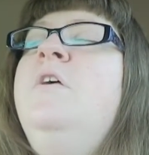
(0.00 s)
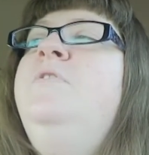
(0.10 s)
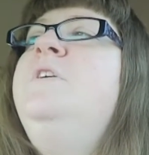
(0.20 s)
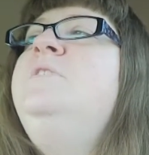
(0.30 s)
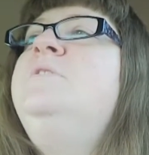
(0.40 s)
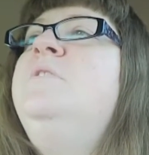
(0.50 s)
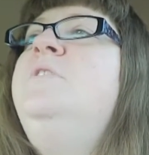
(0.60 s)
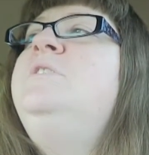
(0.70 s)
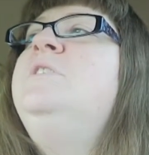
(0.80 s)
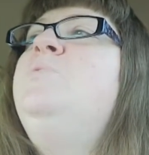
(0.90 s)

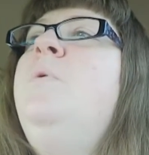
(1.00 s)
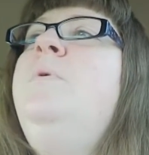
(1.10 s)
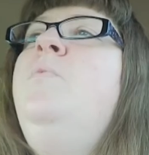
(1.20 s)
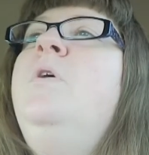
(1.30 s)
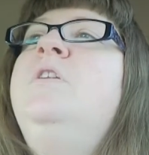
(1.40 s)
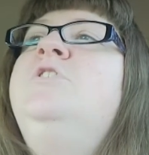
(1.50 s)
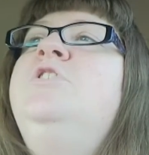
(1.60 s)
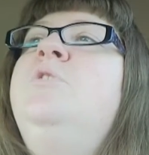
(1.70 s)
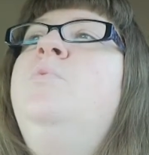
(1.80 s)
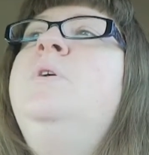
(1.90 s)
This is what we want to
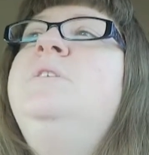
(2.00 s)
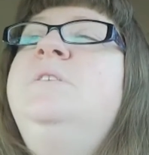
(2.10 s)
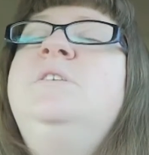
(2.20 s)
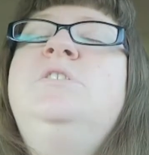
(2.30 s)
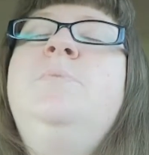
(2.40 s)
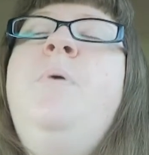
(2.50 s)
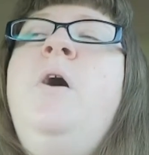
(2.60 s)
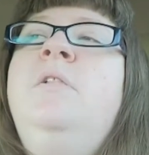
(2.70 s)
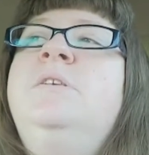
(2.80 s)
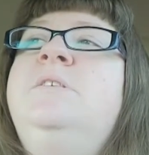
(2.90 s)
do. Is this the
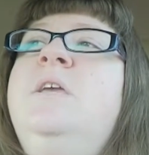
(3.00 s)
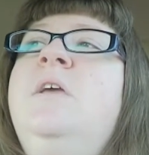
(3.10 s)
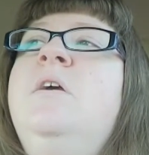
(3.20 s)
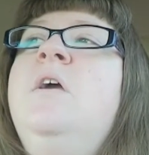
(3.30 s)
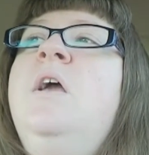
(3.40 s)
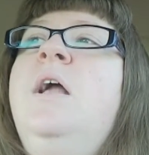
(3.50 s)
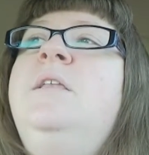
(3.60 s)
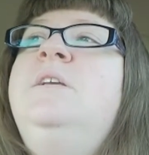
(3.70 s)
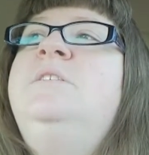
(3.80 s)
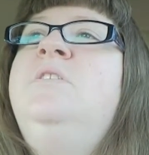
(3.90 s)
policy?
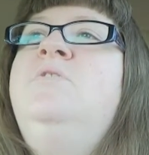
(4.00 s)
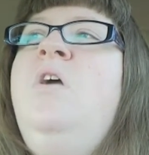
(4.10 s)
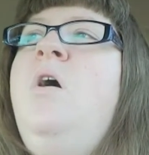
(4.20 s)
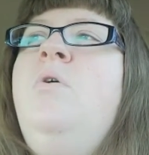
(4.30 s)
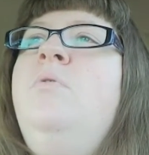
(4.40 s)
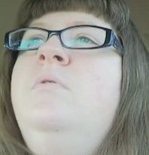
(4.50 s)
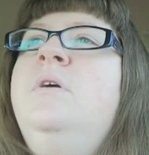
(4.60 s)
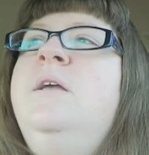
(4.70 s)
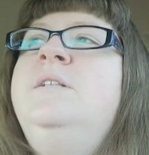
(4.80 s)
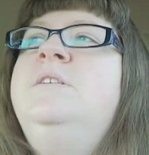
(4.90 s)
And he said, no,
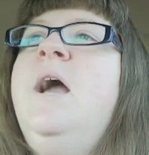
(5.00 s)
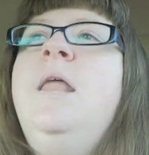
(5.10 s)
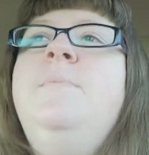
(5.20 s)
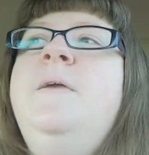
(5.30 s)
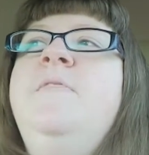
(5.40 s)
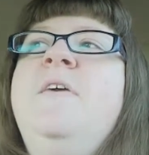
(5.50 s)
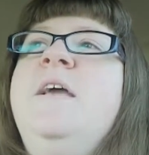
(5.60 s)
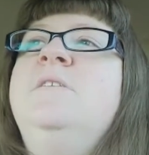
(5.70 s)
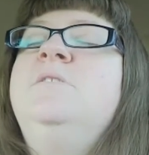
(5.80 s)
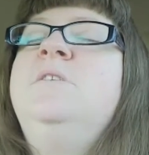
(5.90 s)
it's got to be
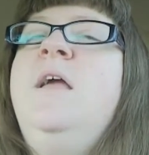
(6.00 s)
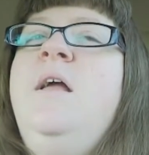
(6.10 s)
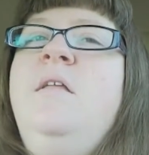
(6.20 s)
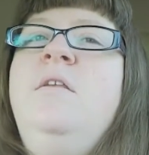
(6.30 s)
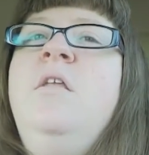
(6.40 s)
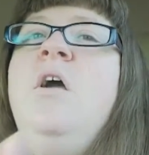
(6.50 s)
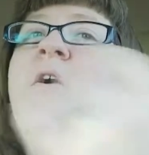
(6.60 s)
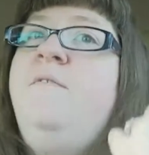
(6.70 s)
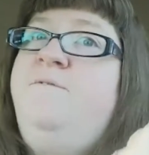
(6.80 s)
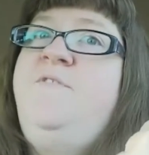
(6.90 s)
this. And
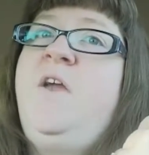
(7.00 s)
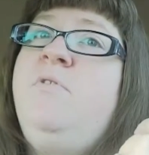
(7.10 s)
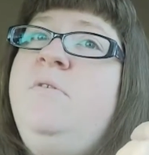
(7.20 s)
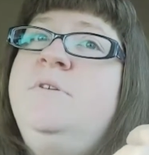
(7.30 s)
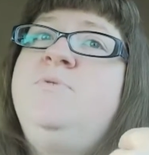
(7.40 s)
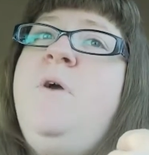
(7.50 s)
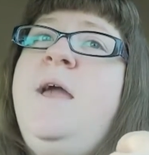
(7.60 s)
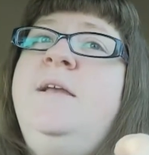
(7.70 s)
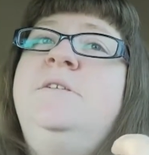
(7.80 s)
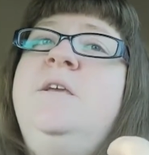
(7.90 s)
Faery was
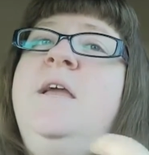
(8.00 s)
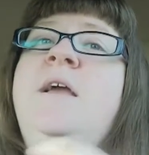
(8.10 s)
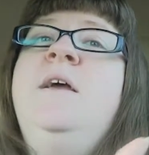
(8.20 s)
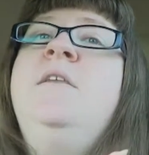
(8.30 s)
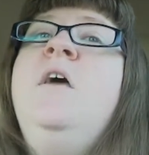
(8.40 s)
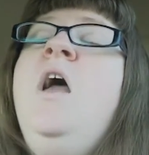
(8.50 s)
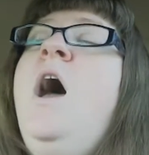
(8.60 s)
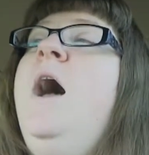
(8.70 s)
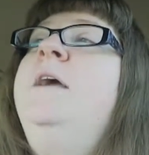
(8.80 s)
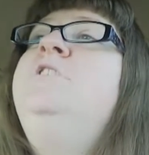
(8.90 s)
right. And
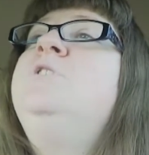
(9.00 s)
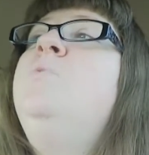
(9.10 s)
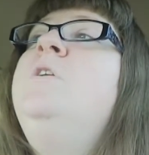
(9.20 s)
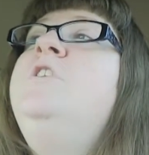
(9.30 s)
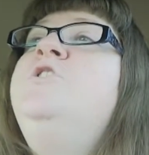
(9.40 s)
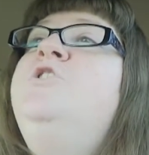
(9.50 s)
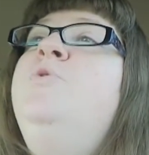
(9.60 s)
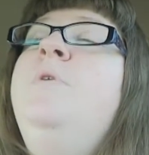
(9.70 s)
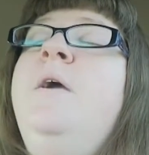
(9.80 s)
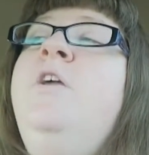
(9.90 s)
I just wanted to
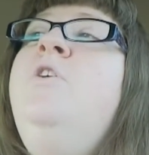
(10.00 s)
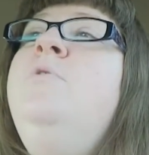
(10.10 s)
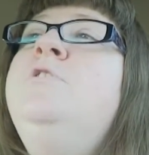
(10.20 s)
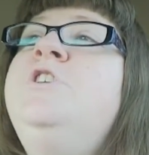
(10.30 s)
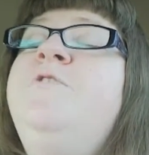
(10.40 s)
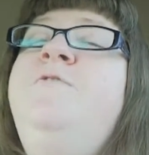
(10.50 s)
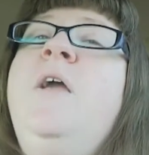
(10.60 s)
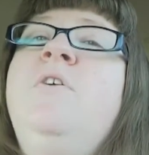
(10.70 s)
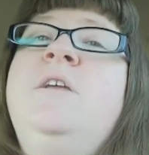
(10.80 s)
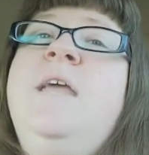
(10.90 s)
do a huge
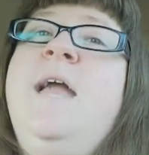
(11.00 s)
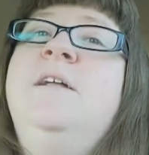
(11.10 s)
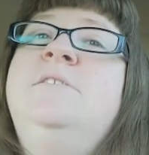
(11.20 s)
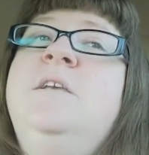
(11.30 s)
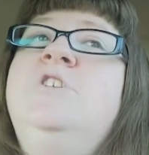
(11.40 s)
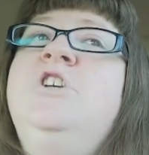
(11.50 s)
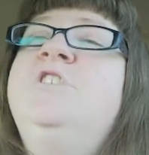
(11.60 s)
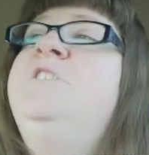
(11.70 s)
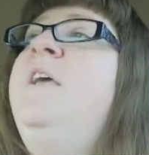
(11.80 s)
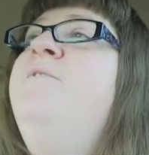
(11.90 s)
fairy dance and
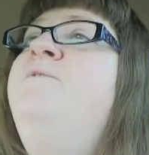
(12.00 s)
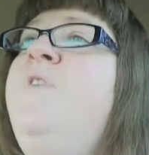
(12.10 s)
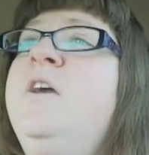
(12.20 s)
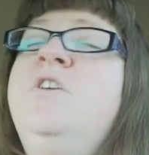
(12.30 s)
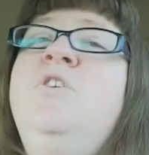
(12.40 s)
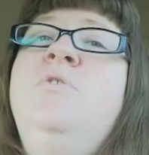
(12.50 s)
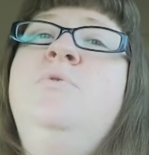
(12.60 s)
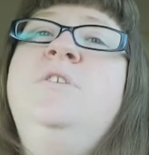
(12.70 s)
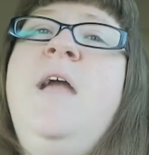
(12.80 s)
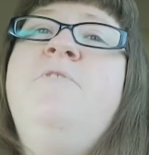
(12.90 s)
just say fuck
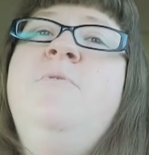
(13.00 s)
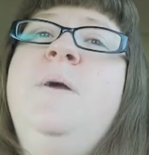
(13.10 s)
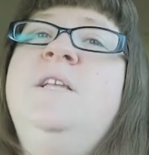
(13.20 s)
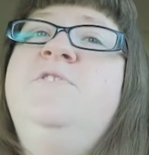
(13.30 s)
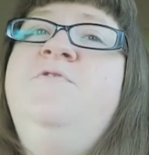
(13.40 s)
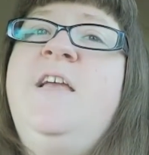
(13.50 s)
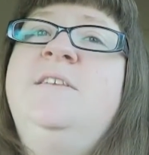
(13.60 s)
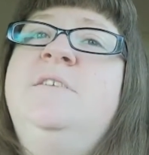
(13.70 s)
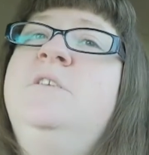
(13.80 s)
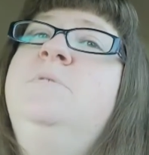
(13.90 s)
you to everybody's
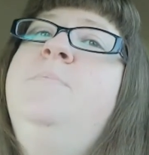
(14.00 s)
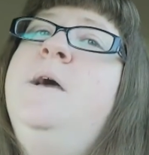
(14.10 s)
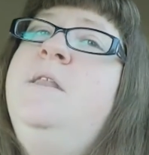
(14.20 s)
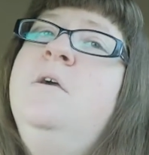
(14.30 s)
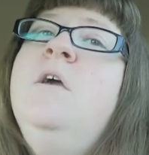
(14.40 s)
faces. But